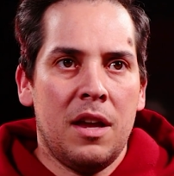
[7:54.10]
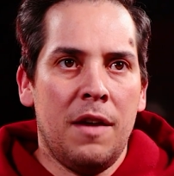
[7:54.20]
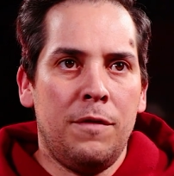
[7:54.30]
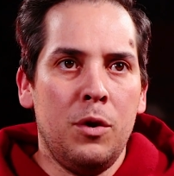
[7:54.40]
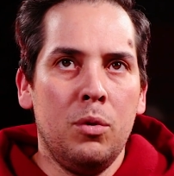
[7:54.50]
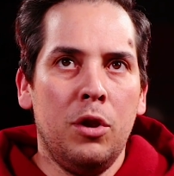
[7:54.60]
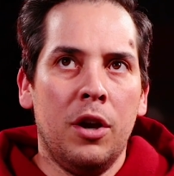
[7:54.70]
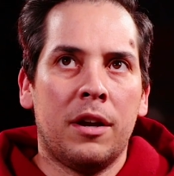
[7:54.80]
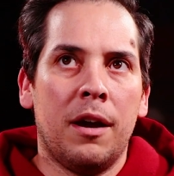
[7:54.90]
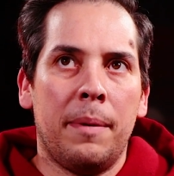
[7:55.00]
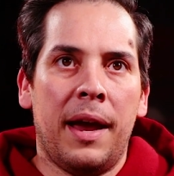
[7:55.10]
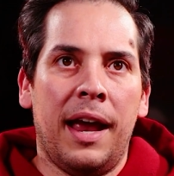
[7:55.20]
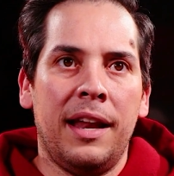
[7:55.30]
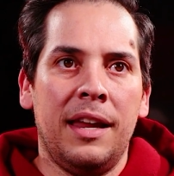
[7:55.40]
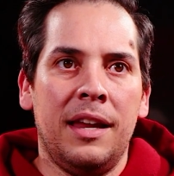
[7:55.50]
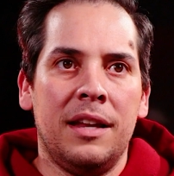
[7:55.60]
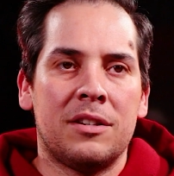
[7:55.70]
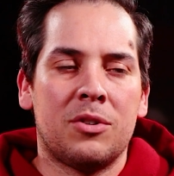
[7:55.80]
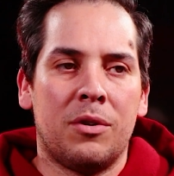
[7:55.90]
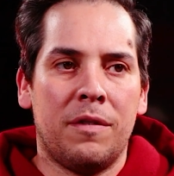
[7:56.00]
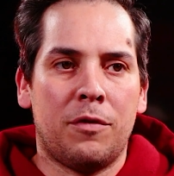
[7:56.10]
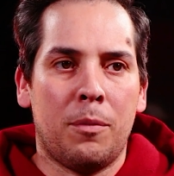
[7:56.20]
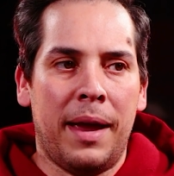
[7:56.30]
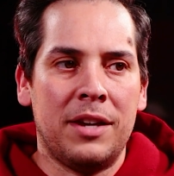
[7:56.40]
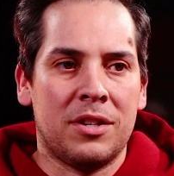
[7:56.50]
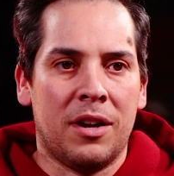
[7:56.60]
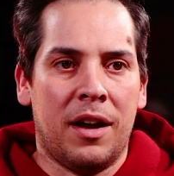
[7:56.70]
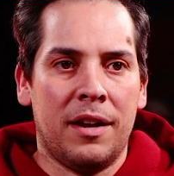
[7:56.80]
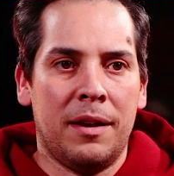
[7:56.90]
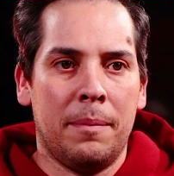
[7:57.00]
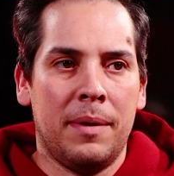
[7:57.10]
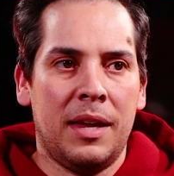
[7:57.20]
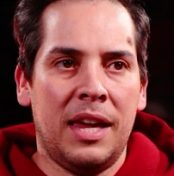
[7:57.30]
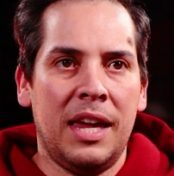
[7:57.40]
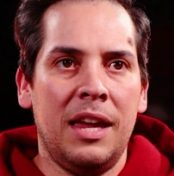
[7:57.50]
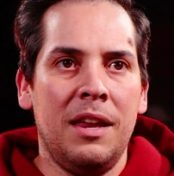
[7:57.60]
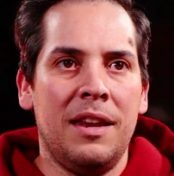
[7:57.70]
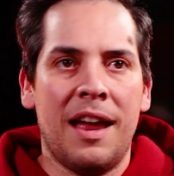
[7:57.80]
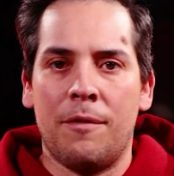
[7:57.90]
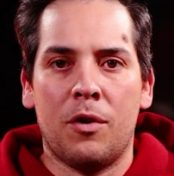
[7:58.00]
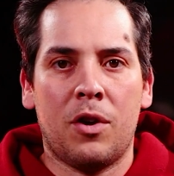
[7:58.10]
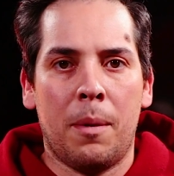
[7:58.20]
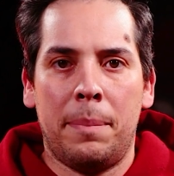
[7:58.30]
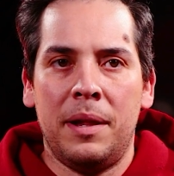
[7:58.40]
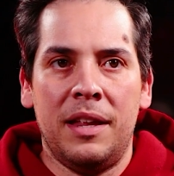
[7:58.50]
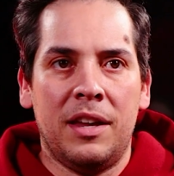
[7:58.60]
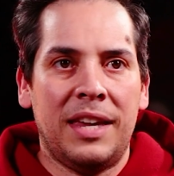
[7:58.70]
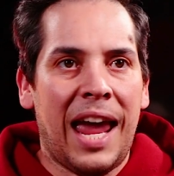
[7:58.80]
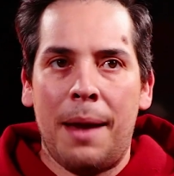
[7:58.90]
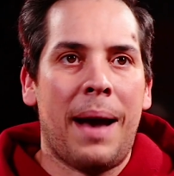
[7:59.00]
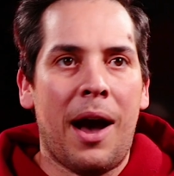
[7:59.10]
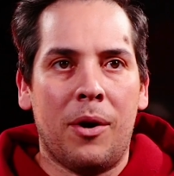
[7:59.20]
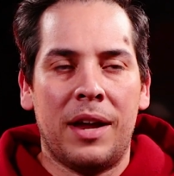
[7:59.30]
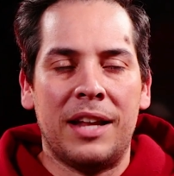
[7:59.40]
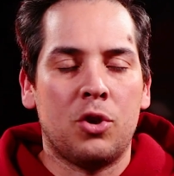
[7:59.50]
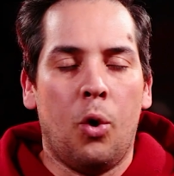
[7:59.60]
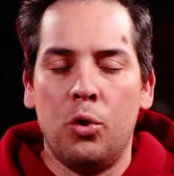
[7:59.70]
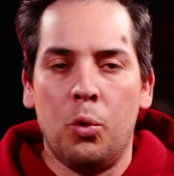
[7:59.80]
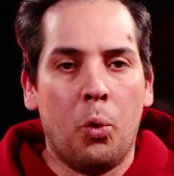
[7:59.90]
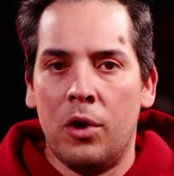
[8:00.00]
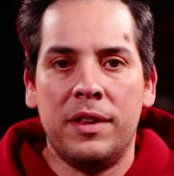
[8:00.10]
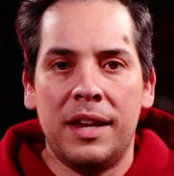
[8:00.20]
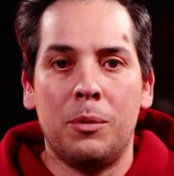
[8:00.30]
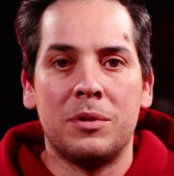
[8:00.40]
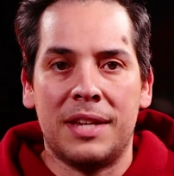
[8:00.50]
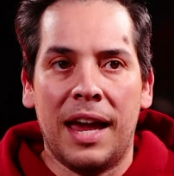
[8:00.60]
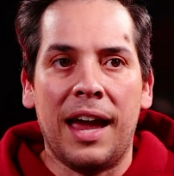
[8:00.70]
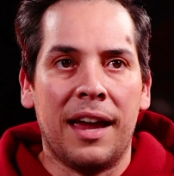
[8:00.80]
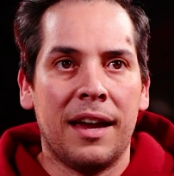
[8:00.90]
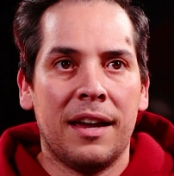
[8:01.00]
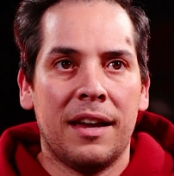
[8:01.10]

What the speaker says: if you look up any sort of information on him, he never completely came out and told the world that he was gay.